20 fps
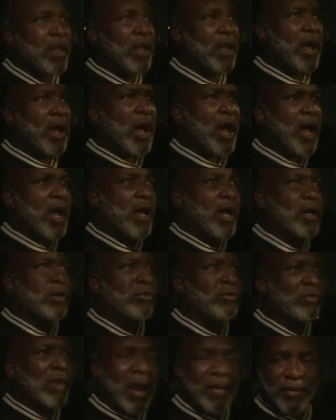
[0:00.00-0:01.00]

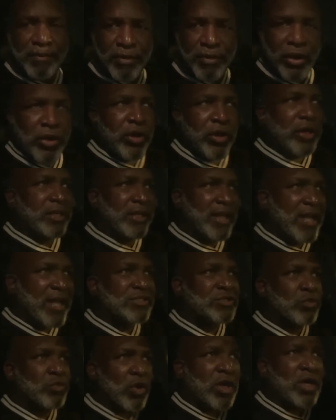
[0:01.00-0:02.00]
Robert Byrd, yes,
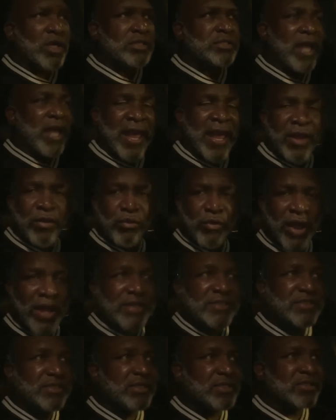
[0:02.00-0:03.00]
was a
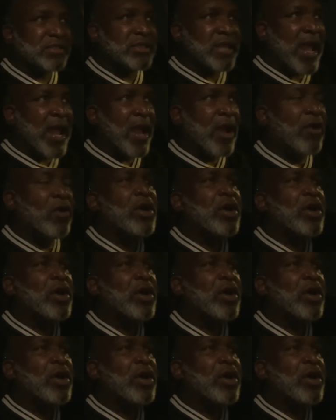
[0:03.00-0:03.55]
racist. Now,